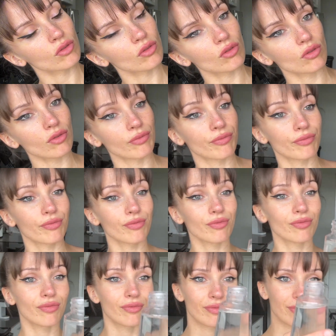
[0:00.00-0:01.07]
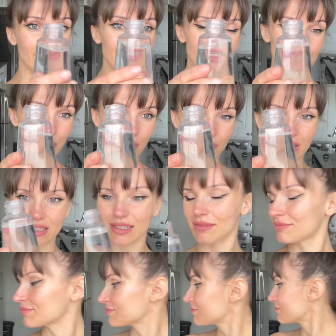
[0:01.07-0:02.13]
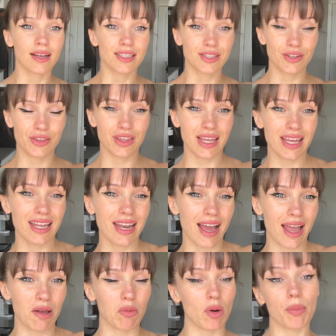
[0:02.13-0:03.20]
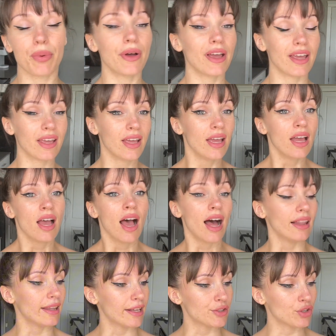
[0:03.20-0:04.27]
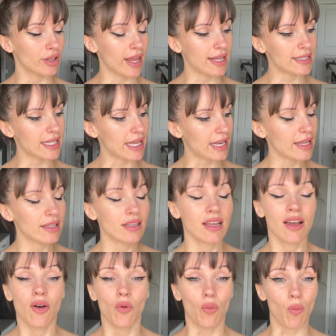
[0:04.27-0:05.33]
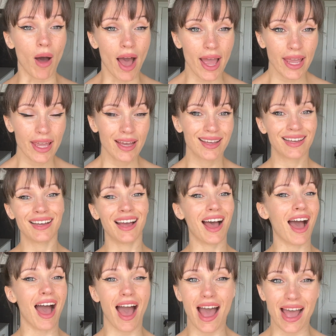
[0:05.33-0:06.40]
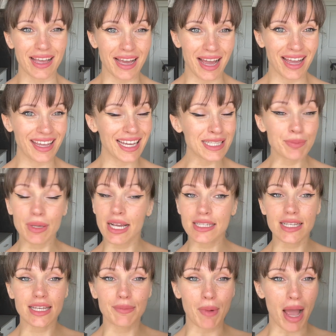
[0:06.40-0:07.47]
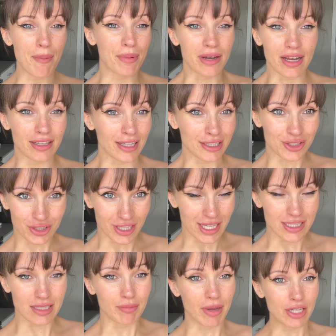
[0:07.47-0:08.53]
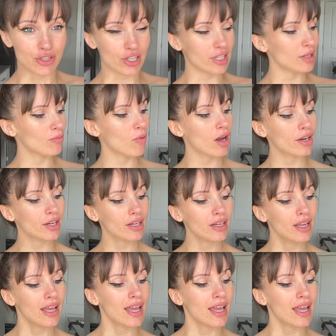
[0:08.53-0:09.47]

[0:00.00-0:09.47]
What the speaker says: It's like perfect. So then I will put electrolytes in it. Why? I guess because I put electrolytes in my drinking water.